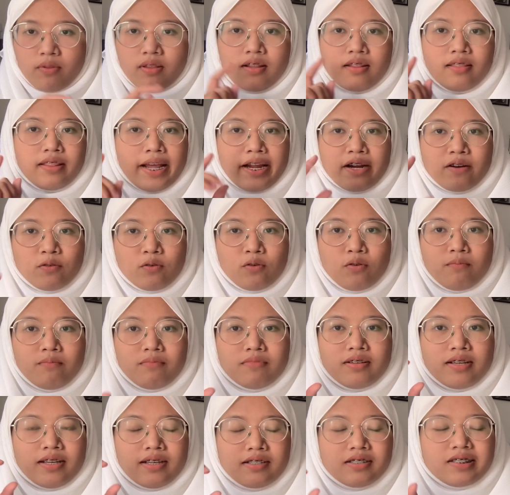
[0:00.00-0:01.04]

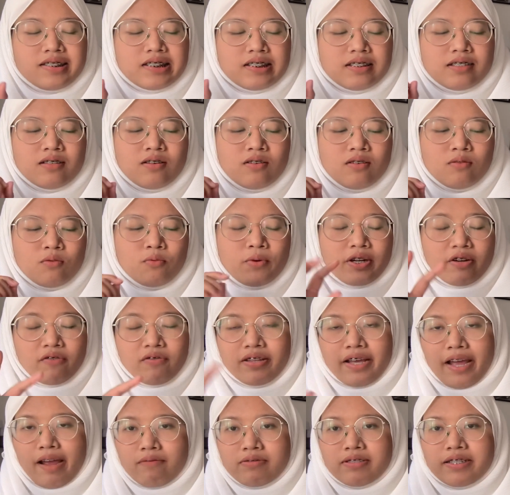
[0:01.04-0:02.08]
Lightroom is one of
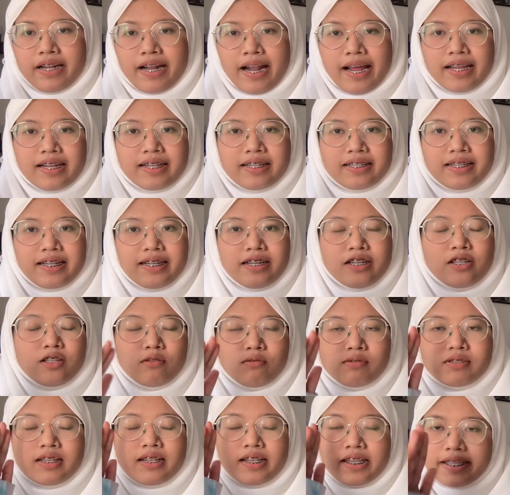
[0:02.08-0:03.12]
the apps that I didn't
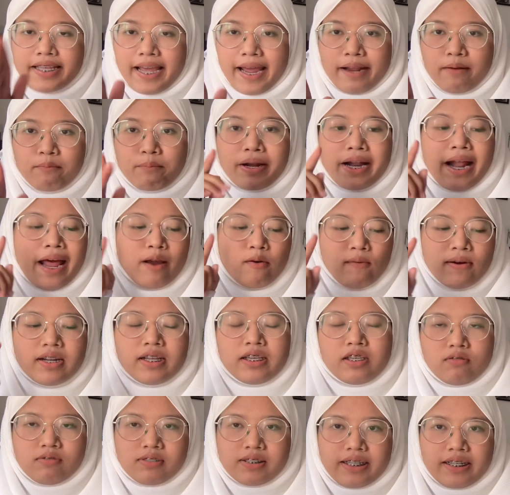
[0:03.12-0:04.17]
use it yet, but I want to
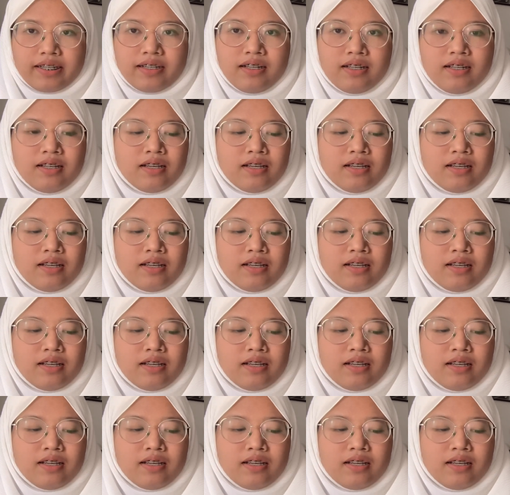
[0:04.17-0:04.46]
use it